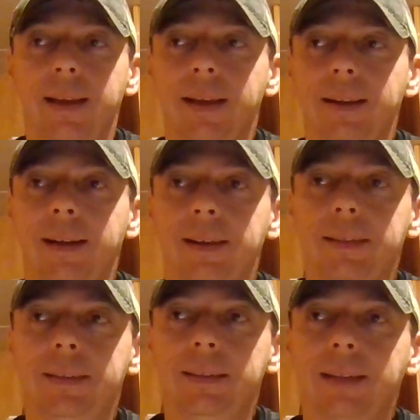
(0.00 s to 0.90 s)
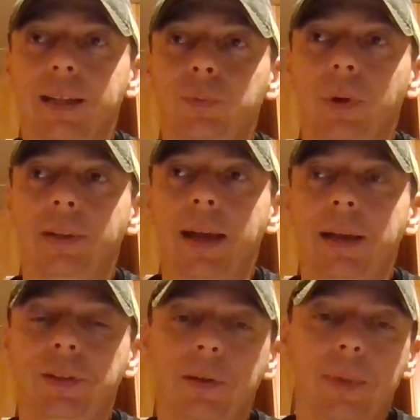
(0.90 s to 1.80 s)
And that's one thing
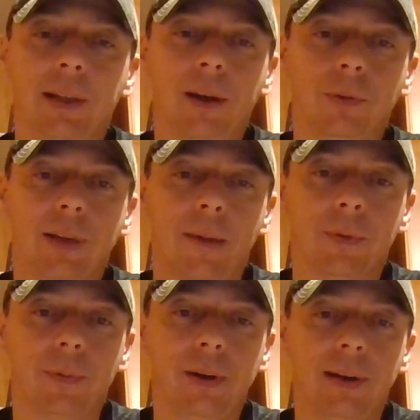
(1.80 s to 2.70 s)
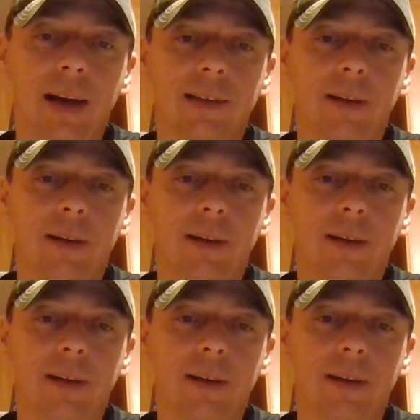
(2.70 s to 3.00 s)
it took me a long time to realize.